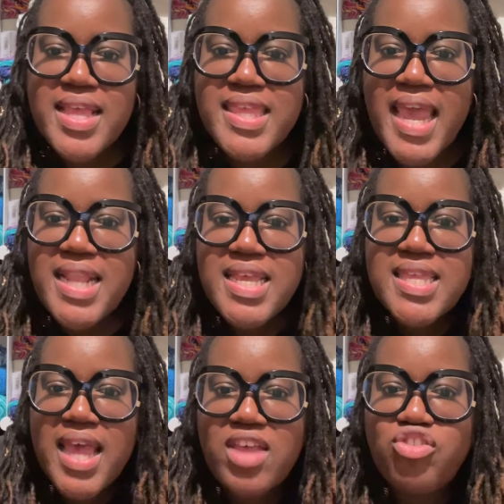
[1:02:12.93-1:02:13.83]
Sandy
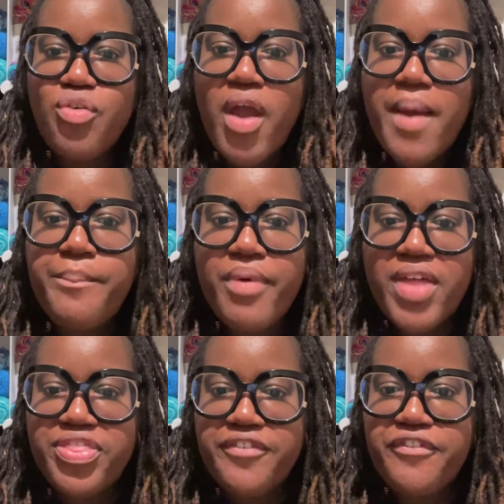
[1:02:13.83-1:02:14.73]
says, you are a
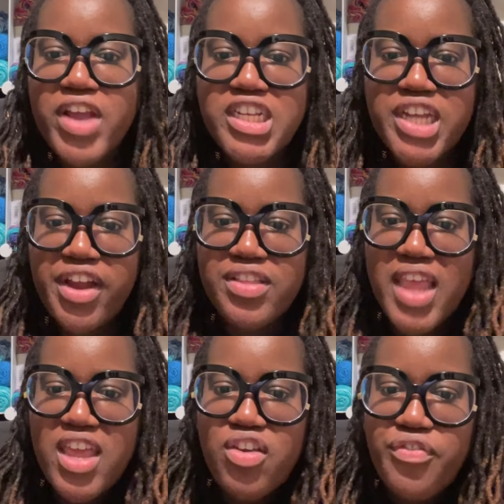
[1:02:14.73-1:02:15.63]
breath of fresh air.
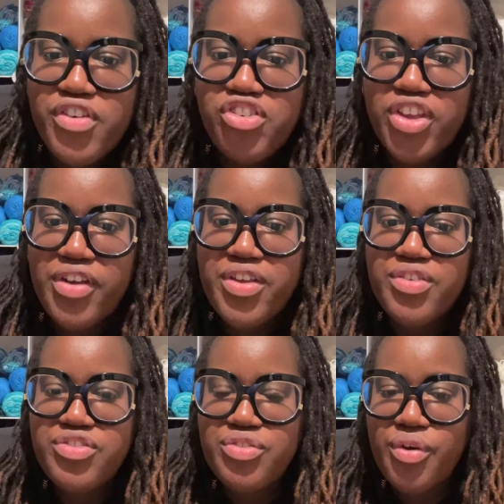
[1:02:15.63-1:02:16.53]
Thank you for sharing your
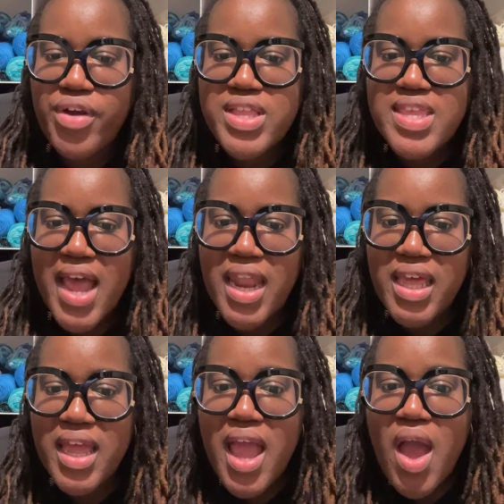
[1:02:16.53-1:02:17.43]
story,
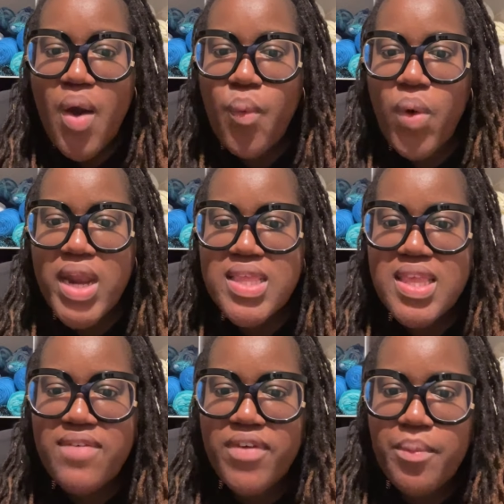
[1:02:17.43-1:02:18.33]
talent. What is
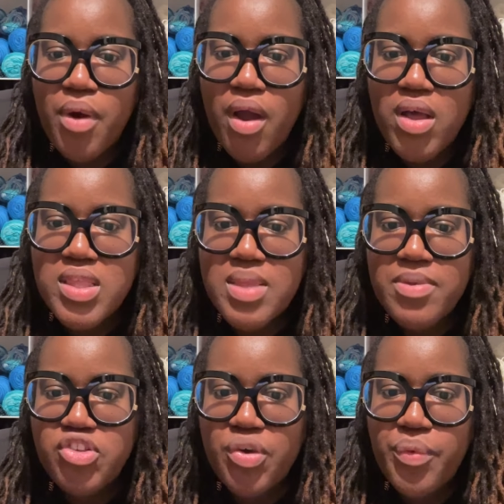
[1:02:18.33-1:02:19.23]
even more awesome
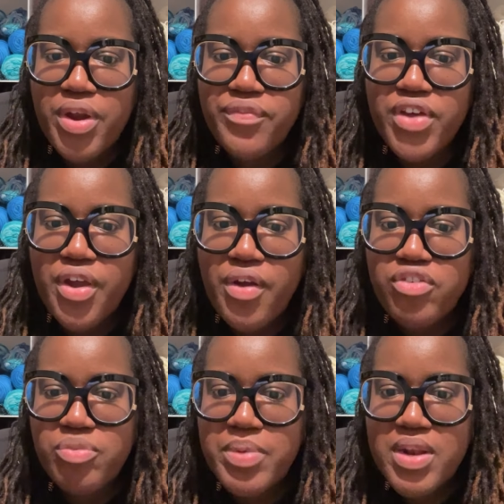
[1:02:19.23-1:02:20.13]
is your word of
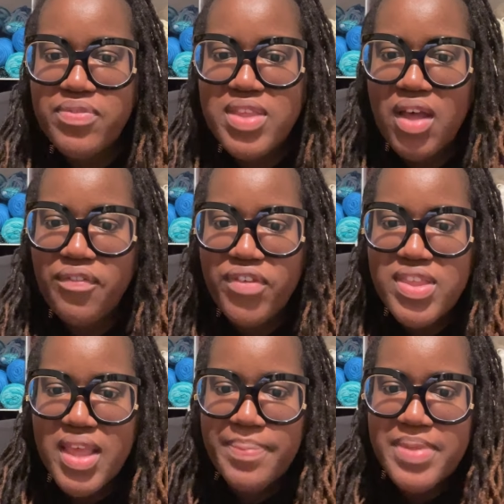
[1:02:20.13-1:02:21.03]
encouragement, of
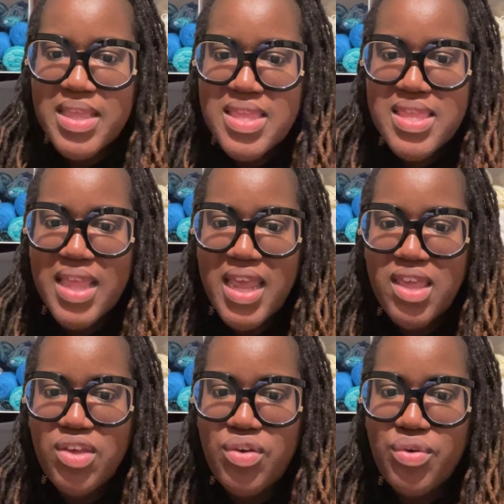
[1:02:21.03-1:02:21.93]
self-acceptance. Thank
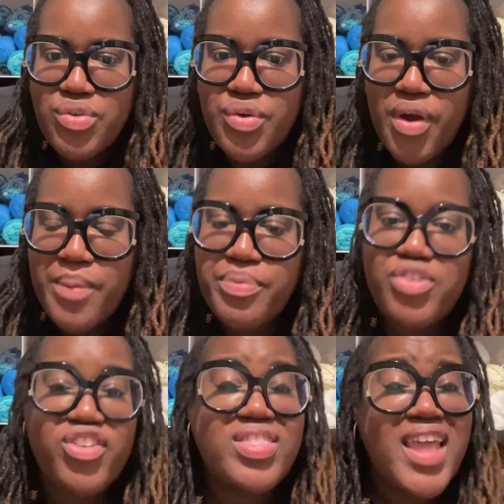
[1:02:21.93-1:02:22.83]
you. You are
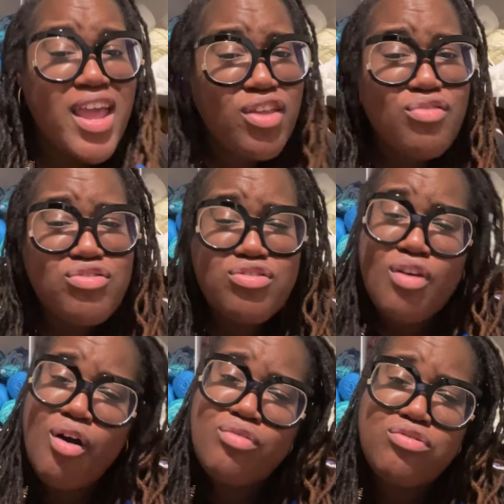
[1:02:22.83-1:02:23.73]
appreciated. Thank you
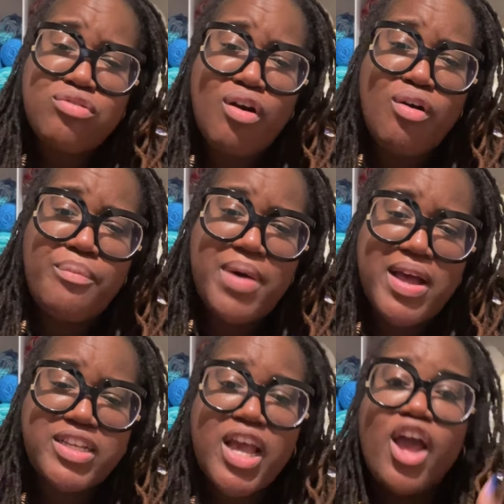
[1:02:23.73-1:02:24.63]
so
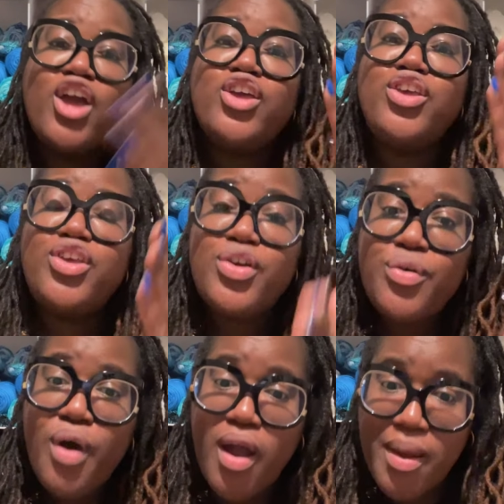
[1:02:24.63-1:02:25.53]
much.
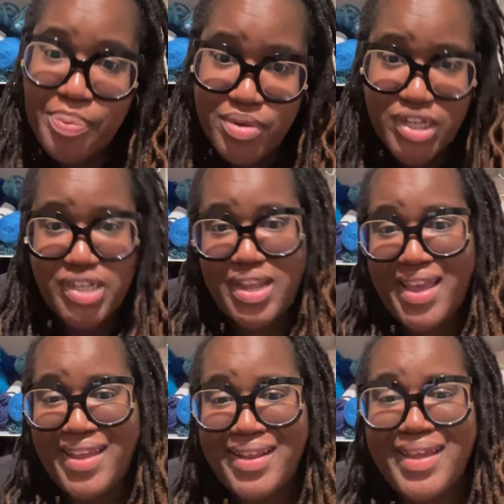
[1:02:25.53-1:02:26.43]
You are
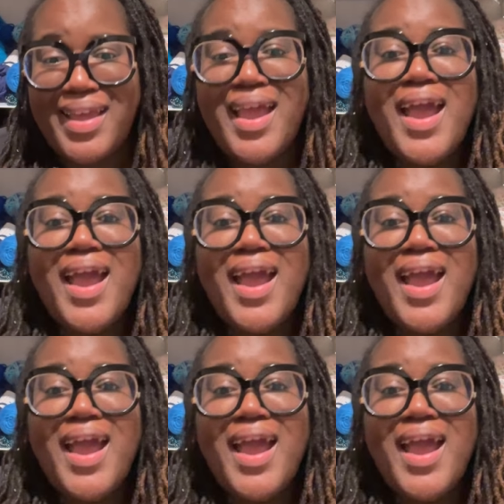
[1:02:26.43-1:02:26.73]
appreciated.